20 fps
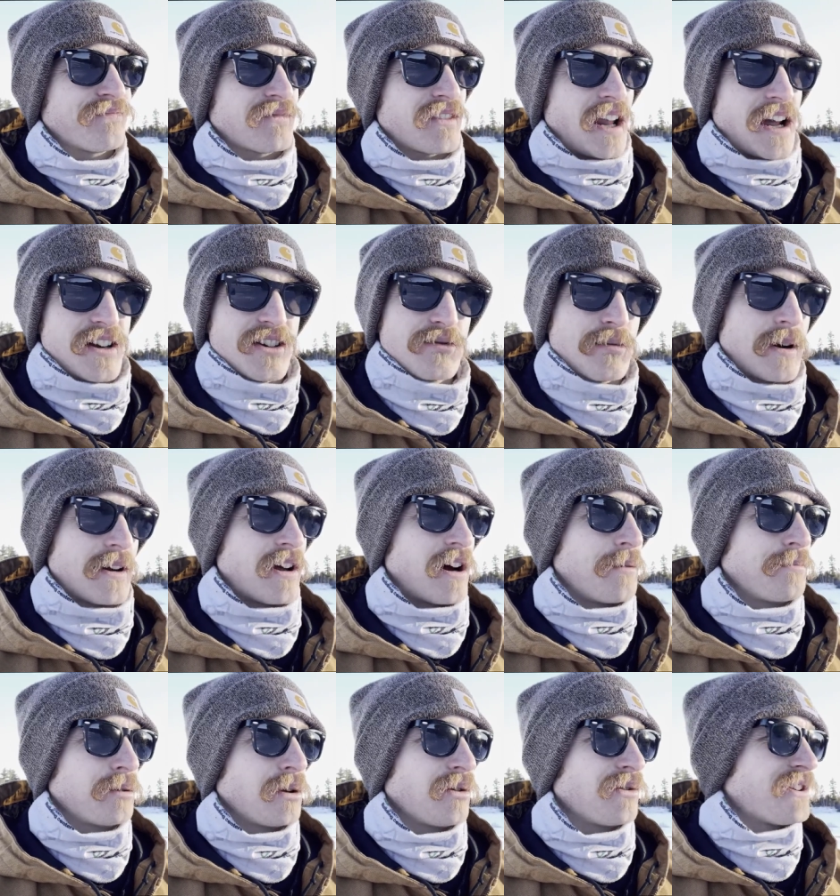I just wanted to
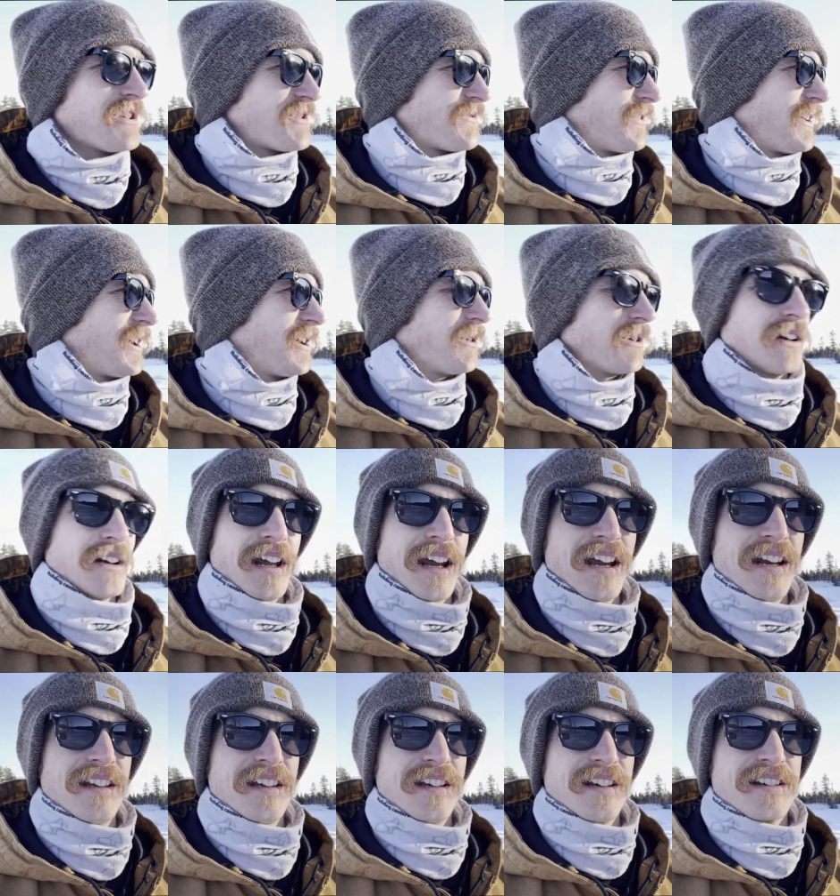upload this video today
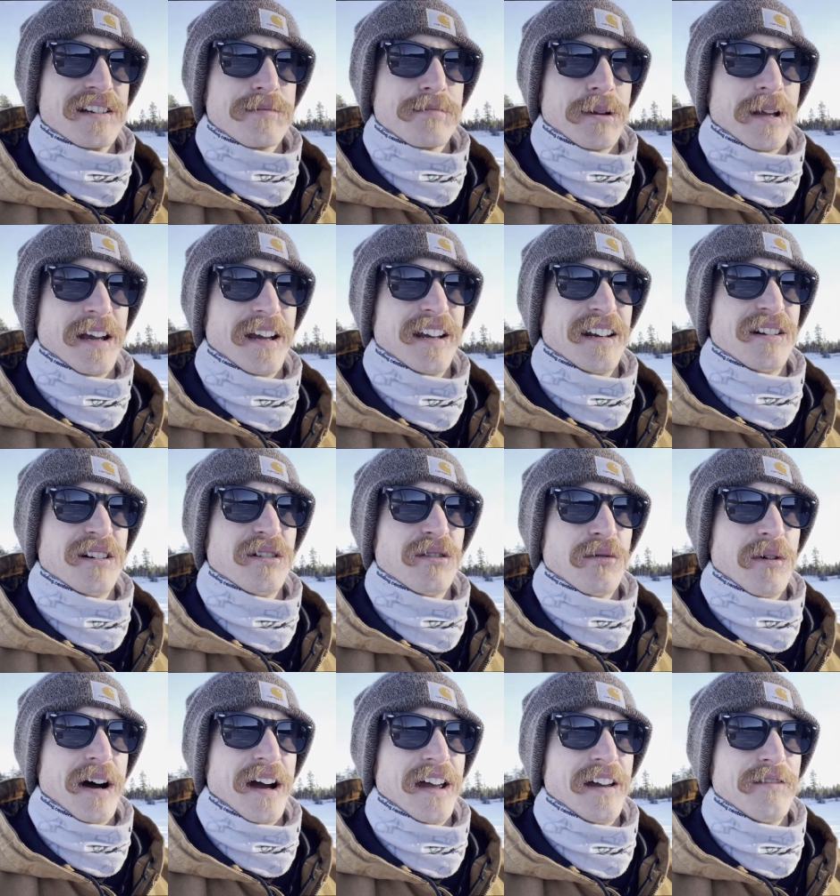to explain
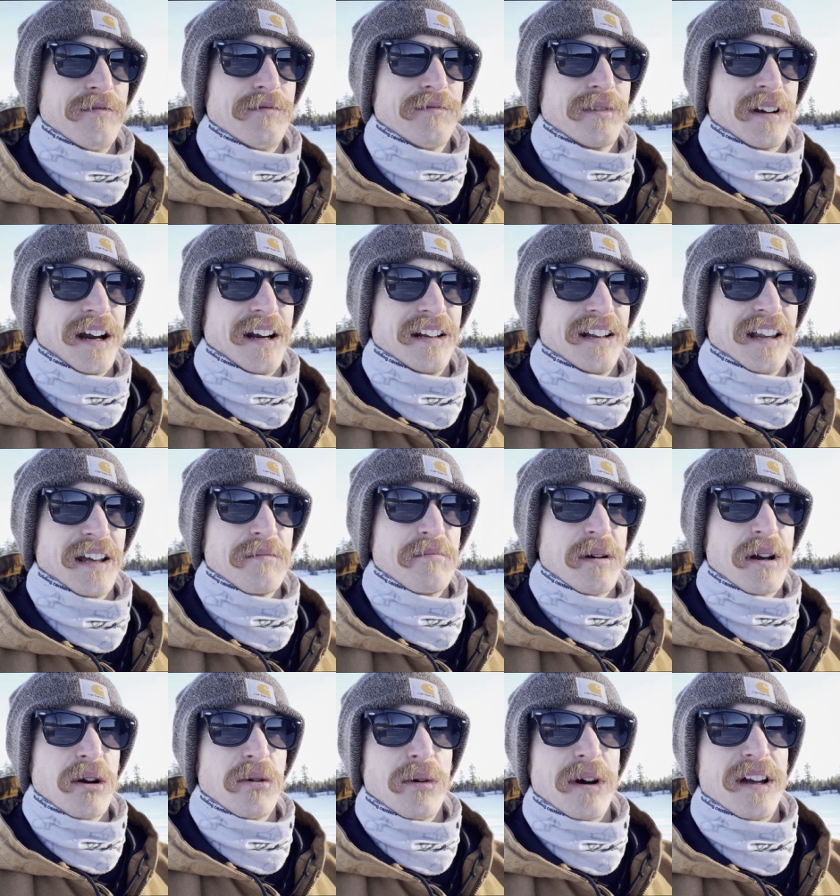why I've kind of like been
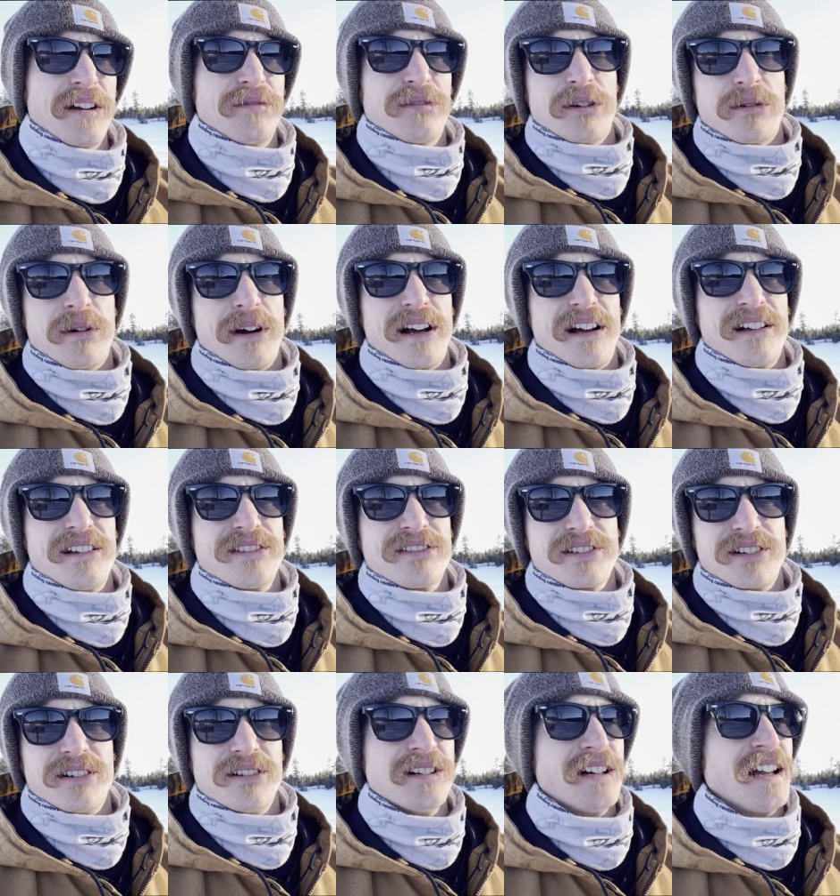away for a while.
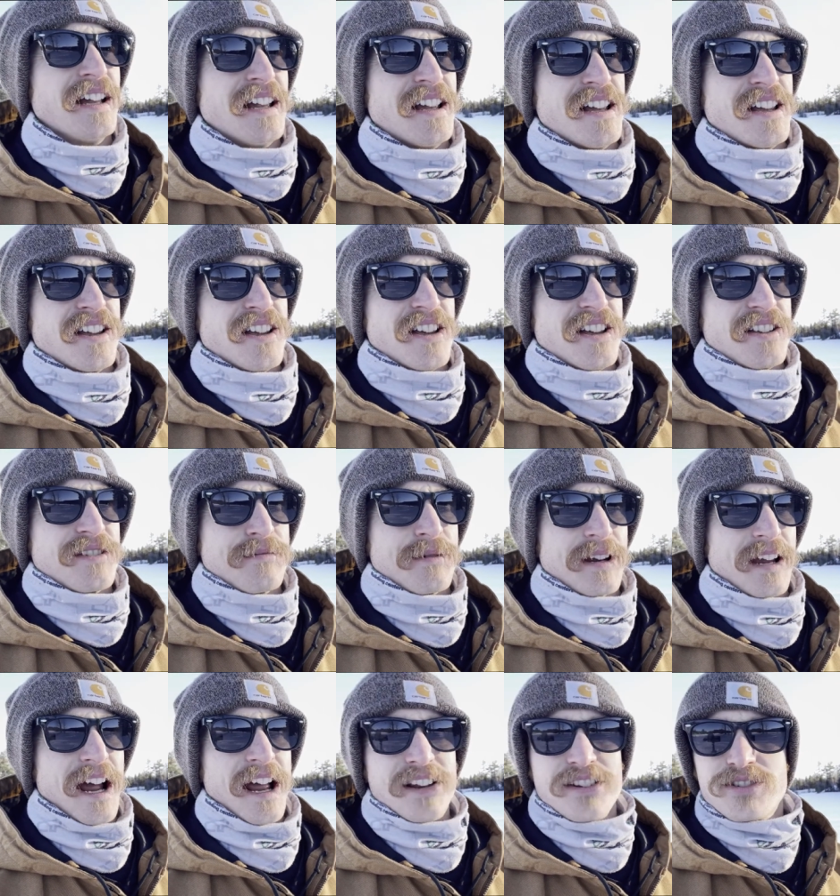So it's been
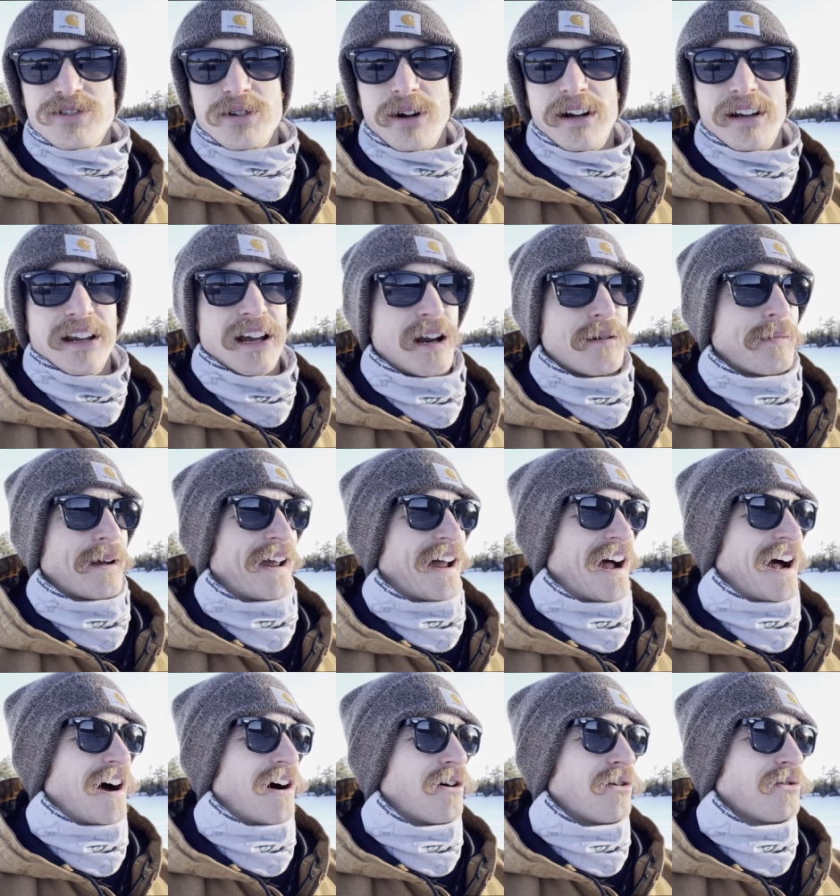concentrating on my
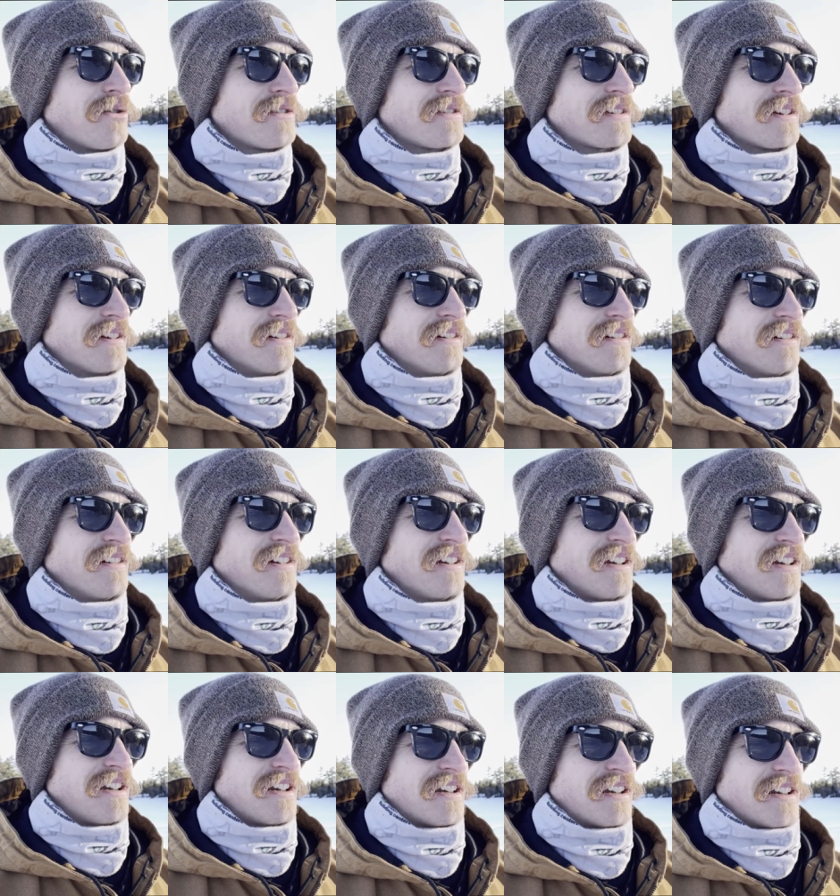house and
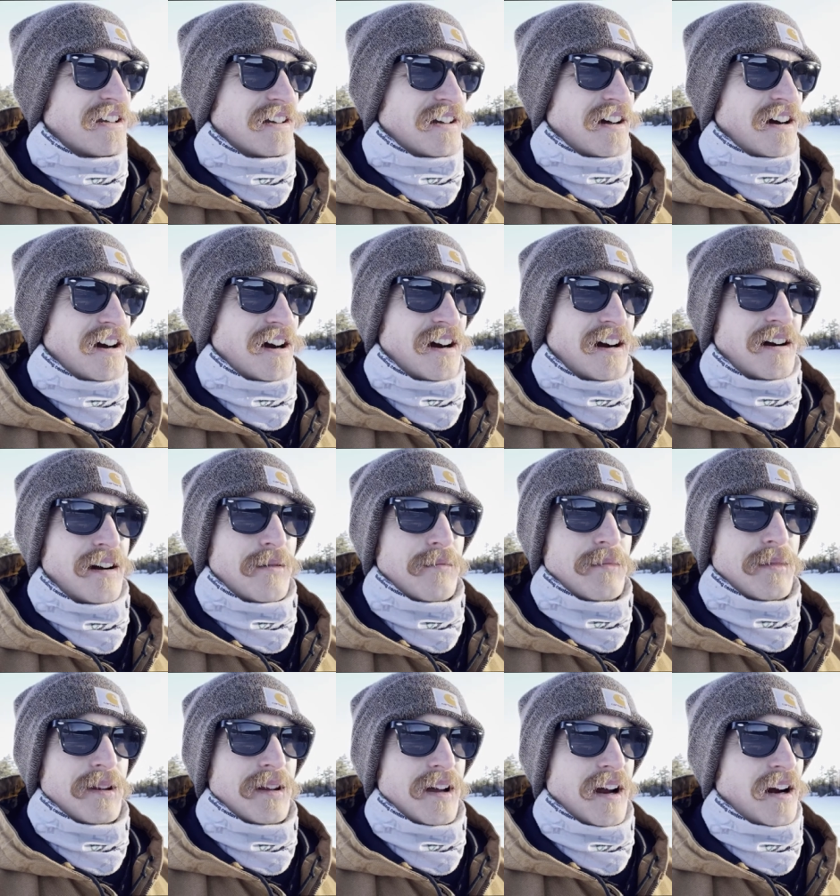
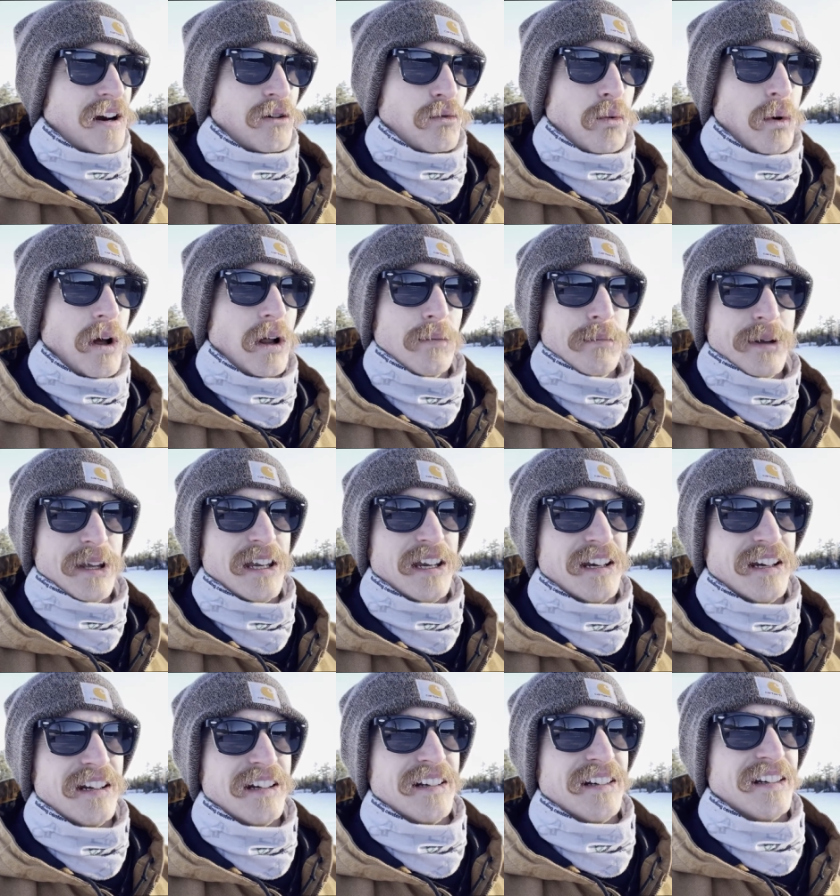me, our
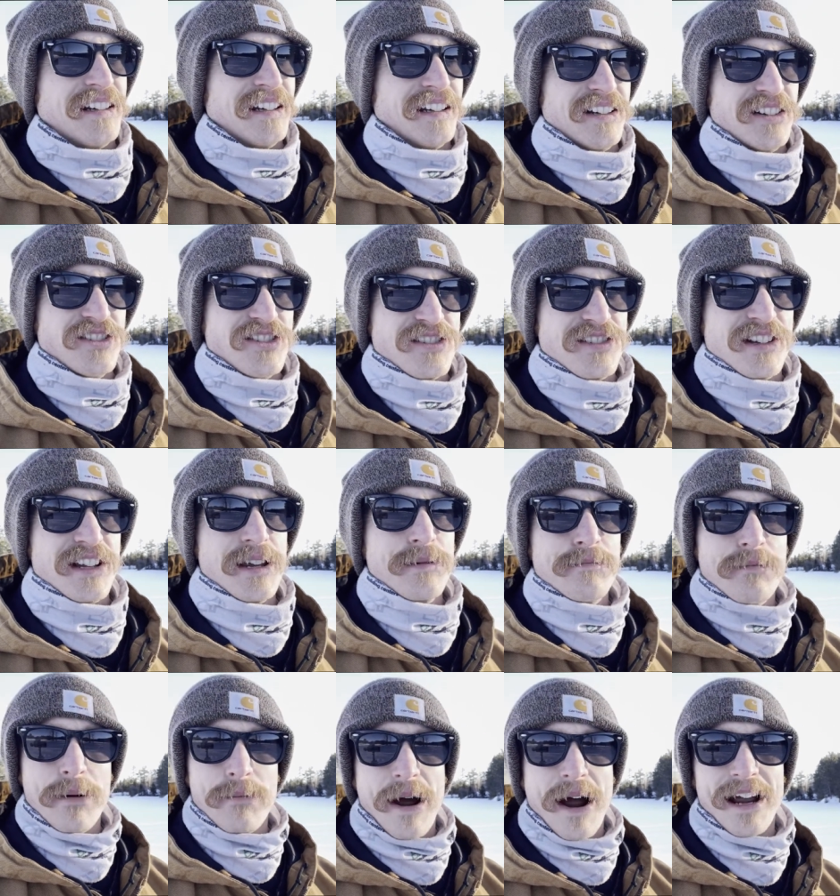well-being and just keep
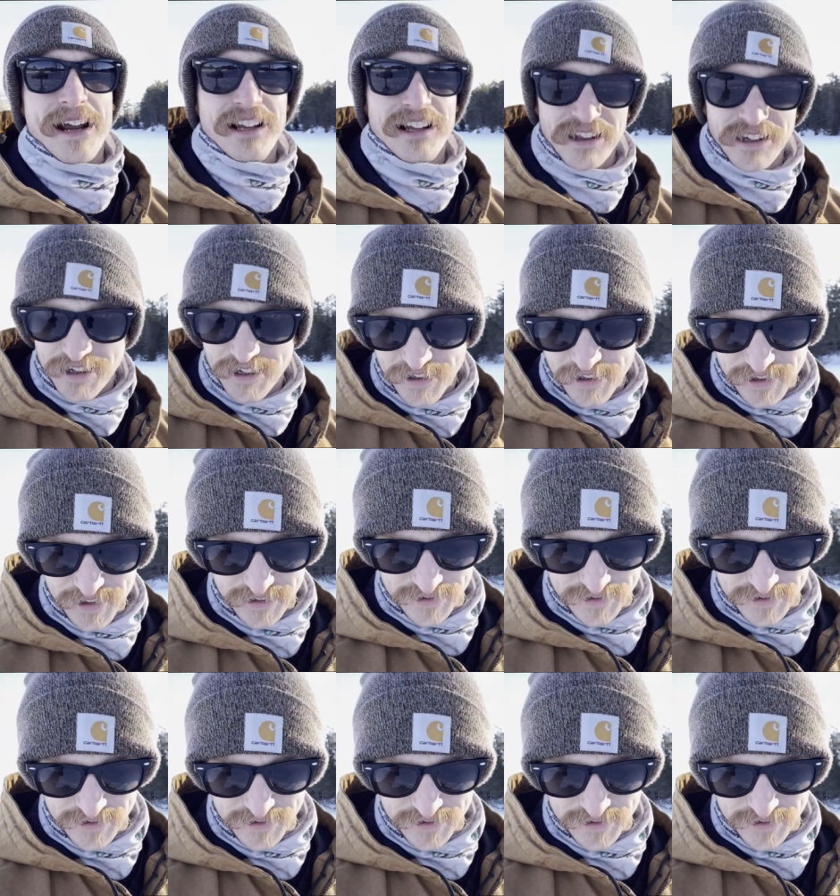my mind clear.